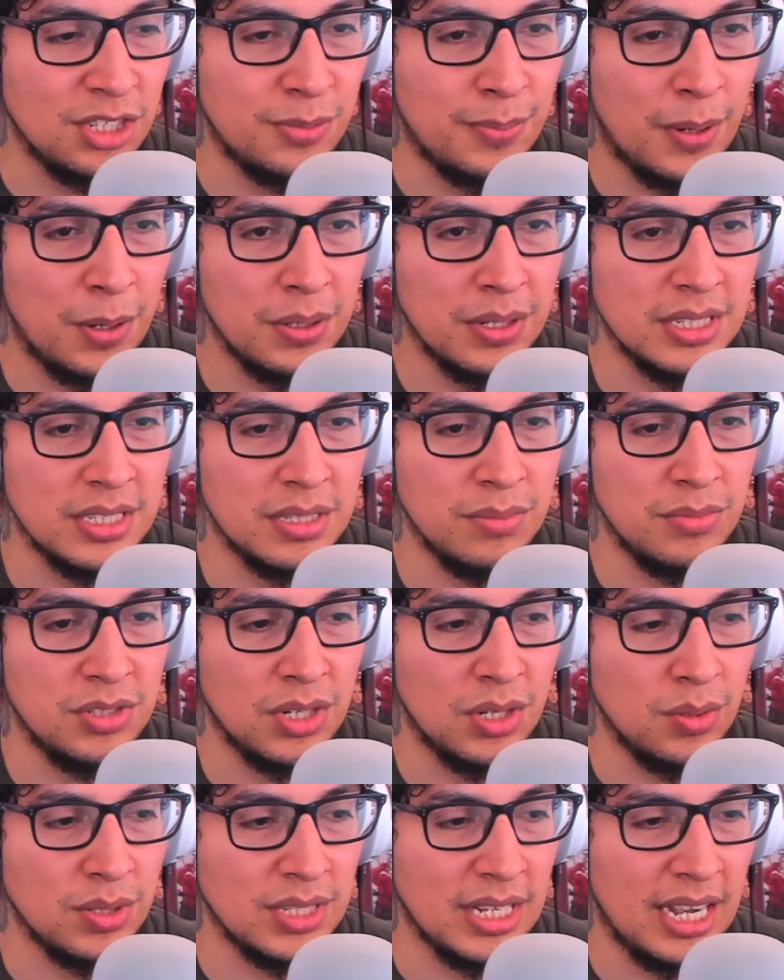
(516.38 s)
just poking some
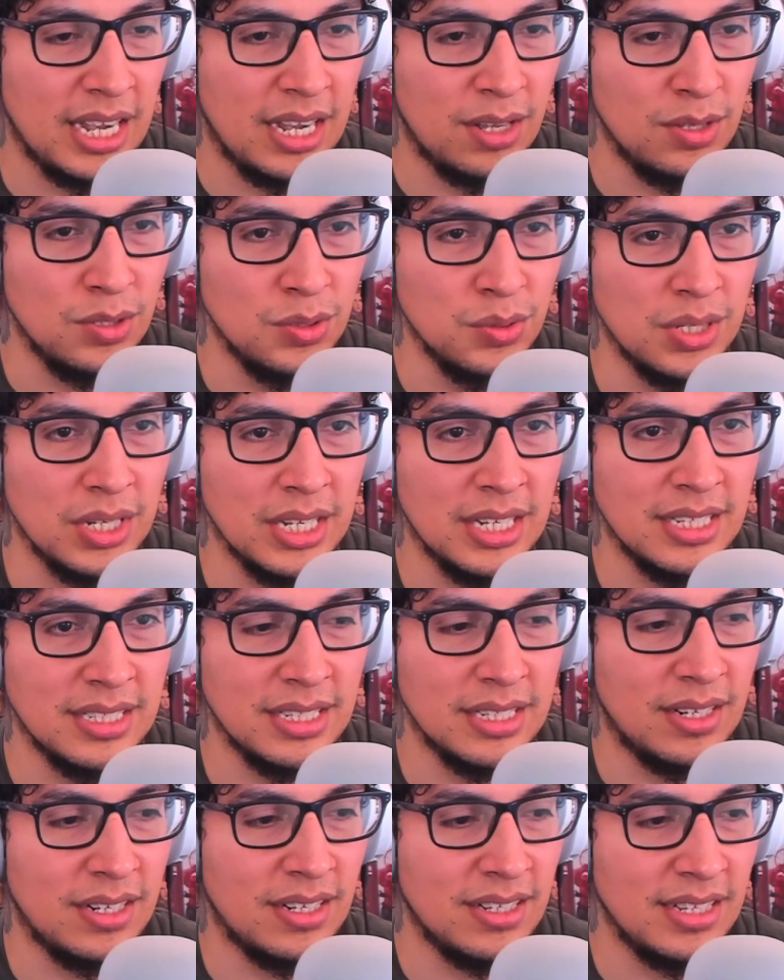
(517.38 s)
jokes at how Luke
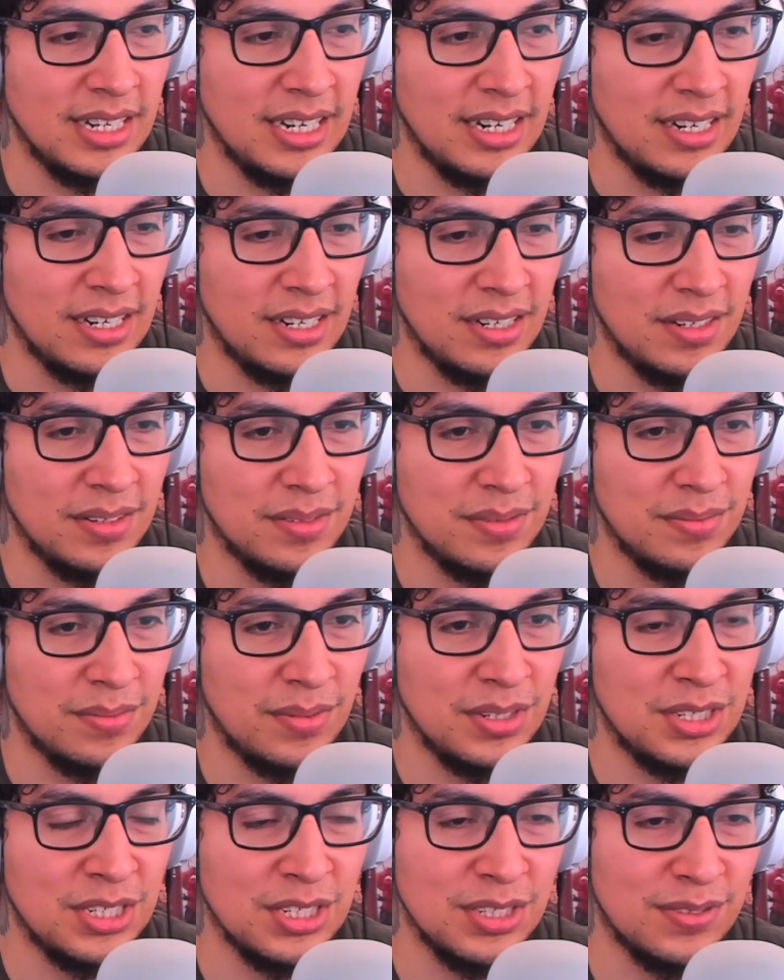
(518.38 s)
isn't all there,
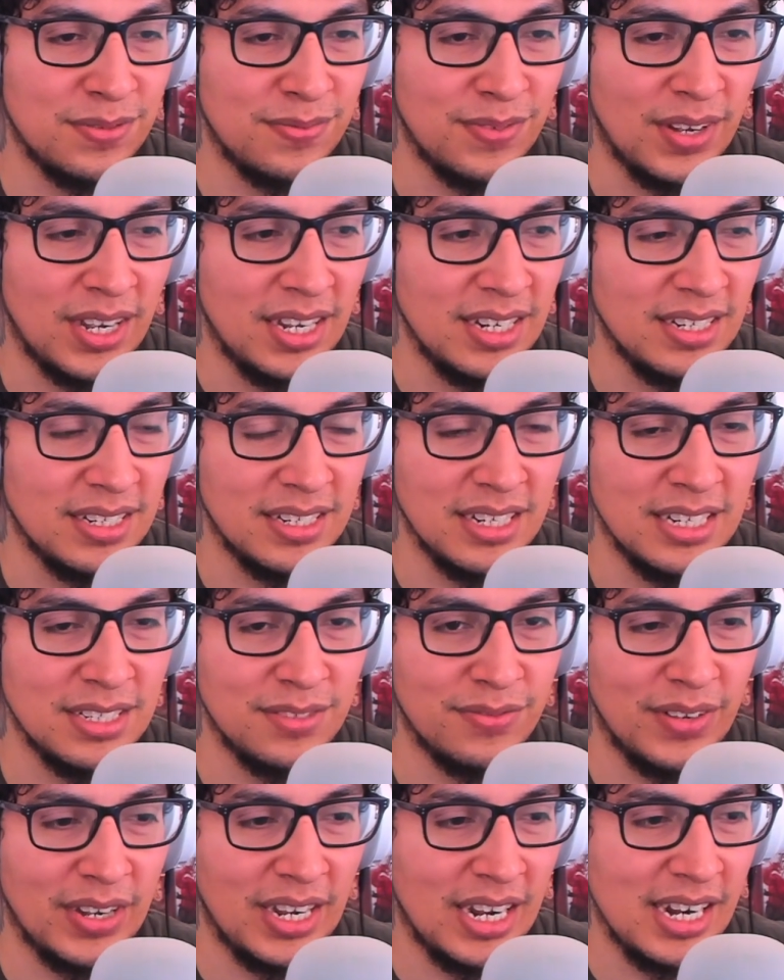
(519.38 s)
which is fun.
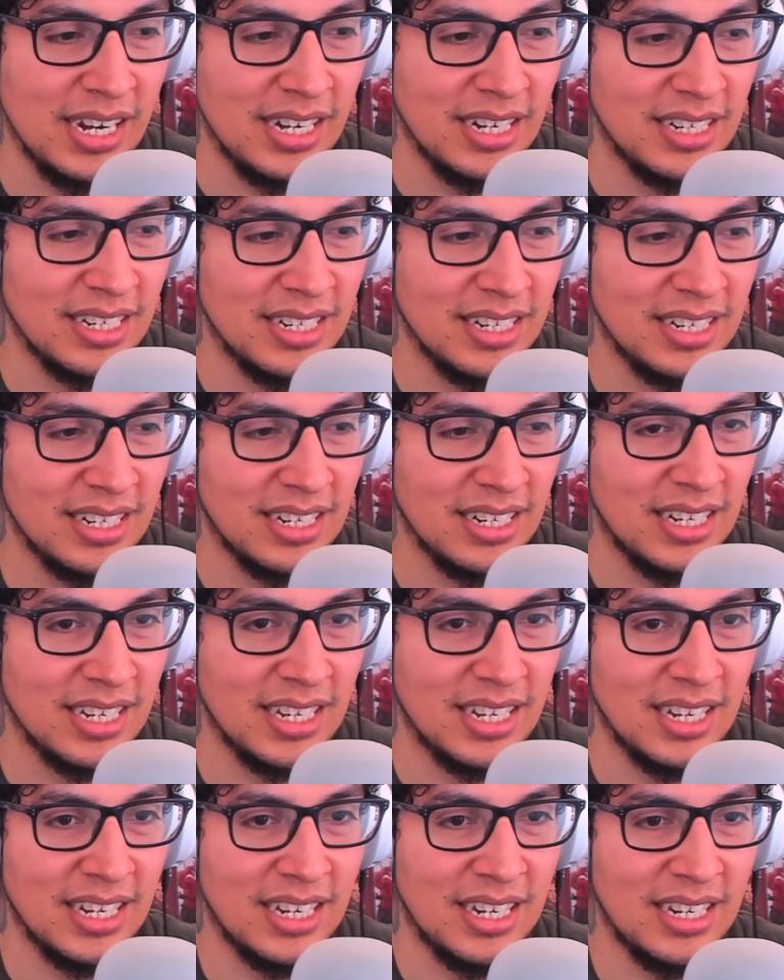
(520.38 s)
It's fine.
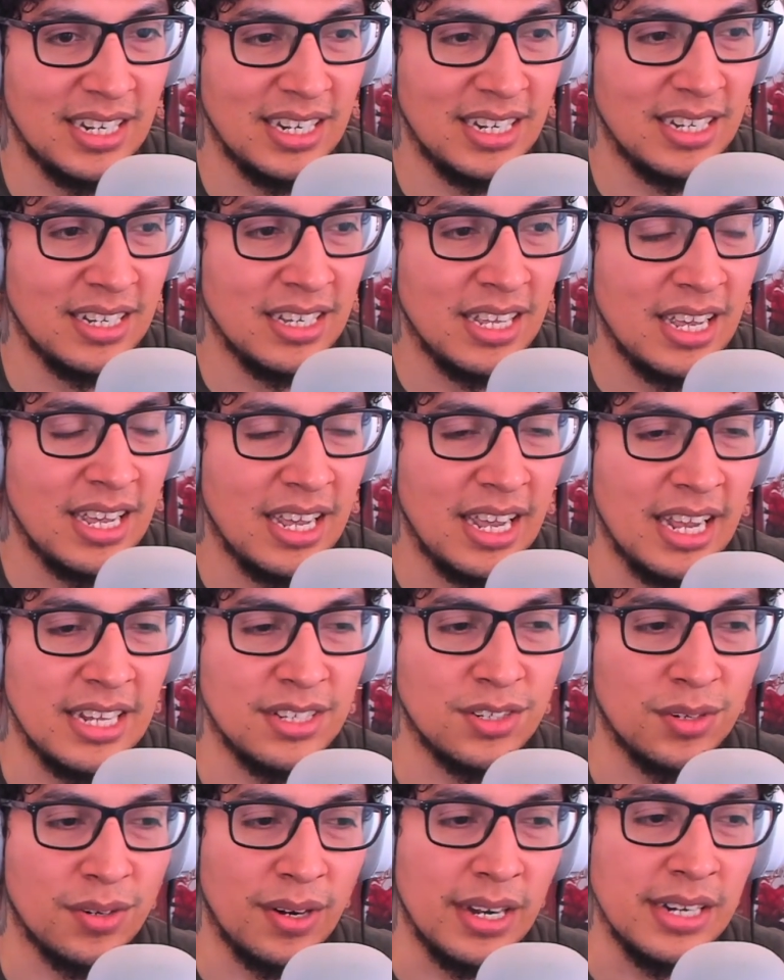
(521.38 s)

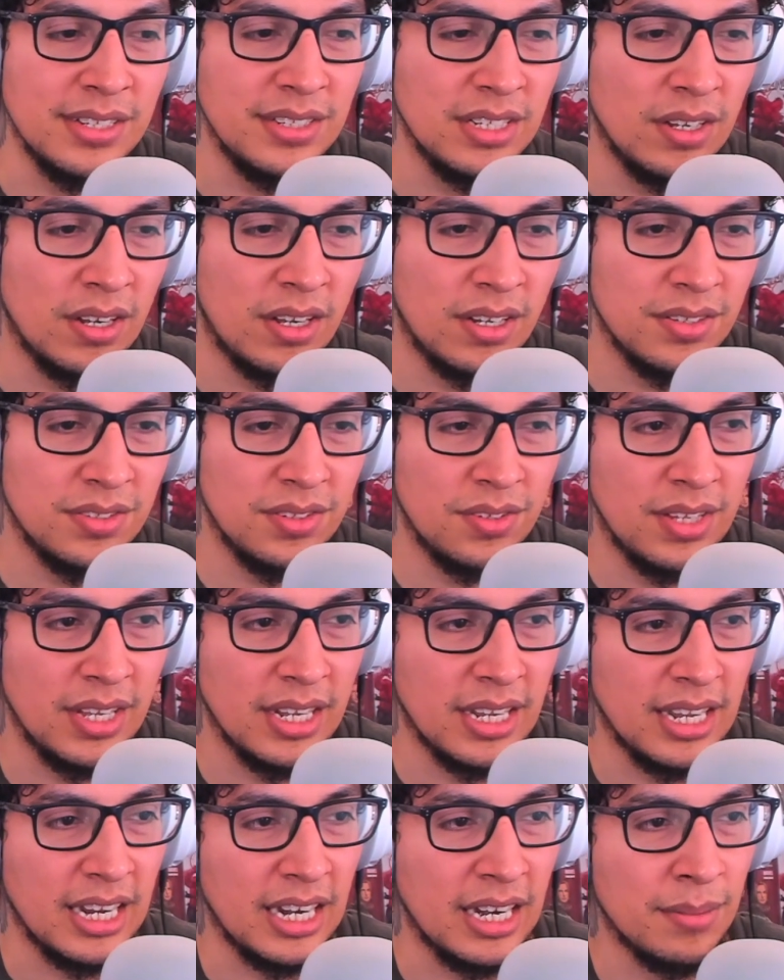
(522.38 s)
It's crazy also
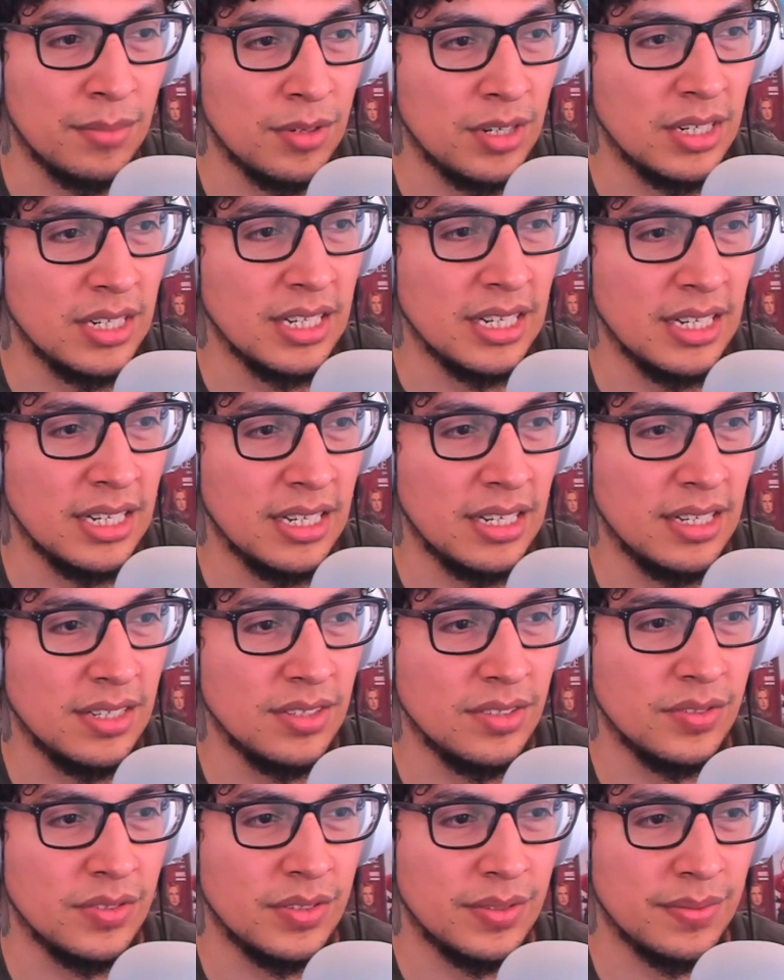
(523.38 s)
that Cameron
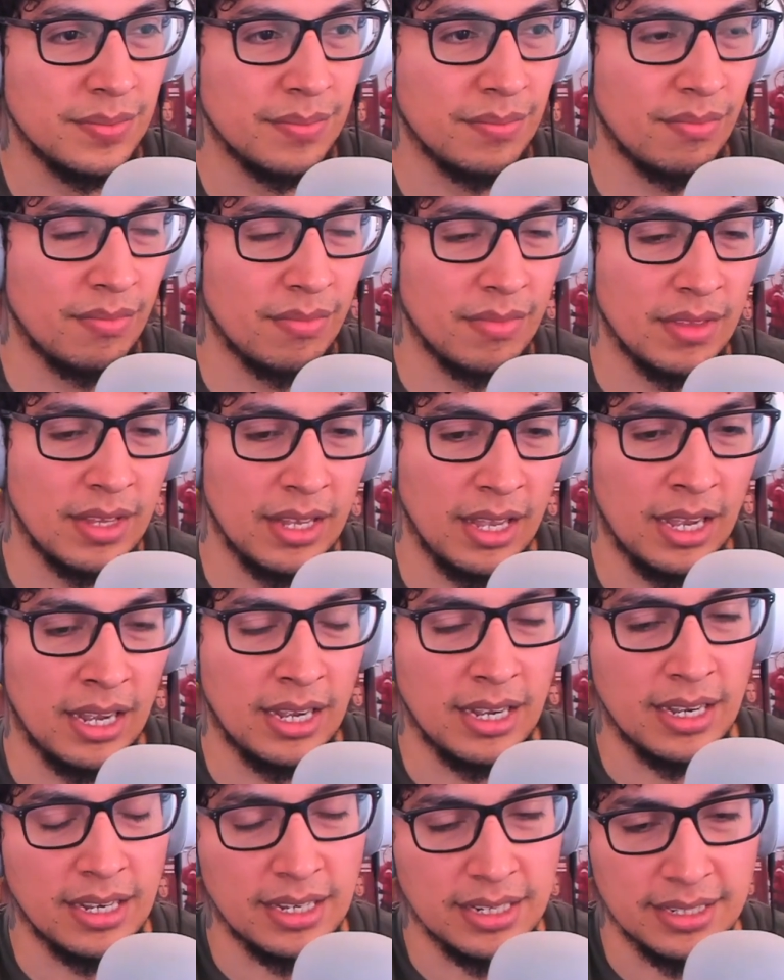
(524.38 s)
is
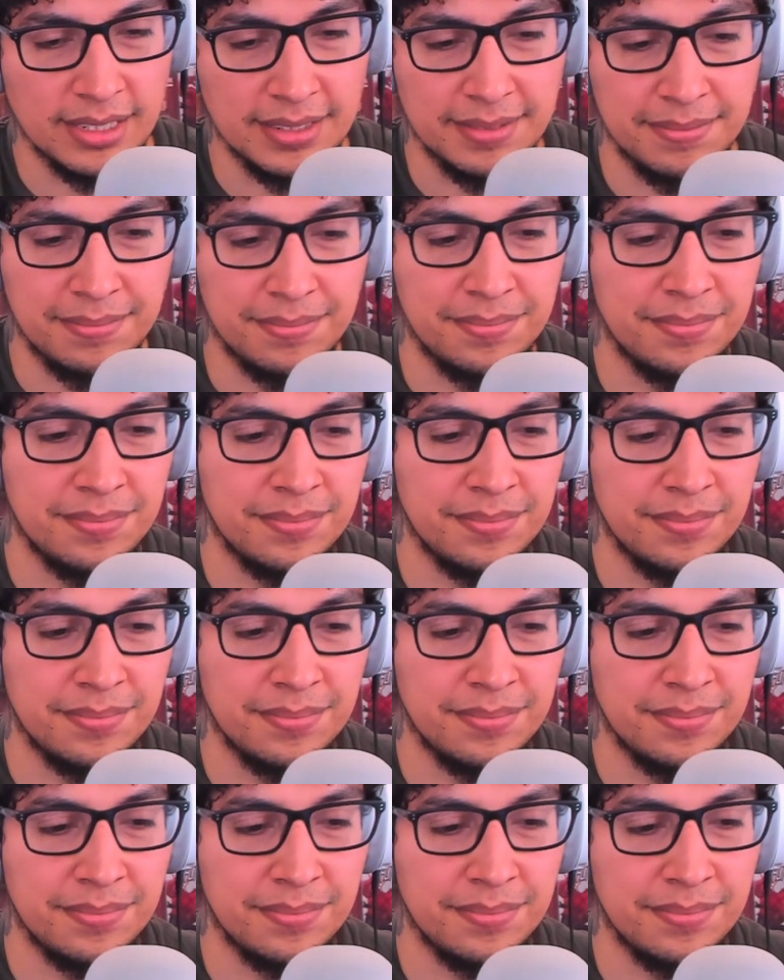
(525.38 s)
uh,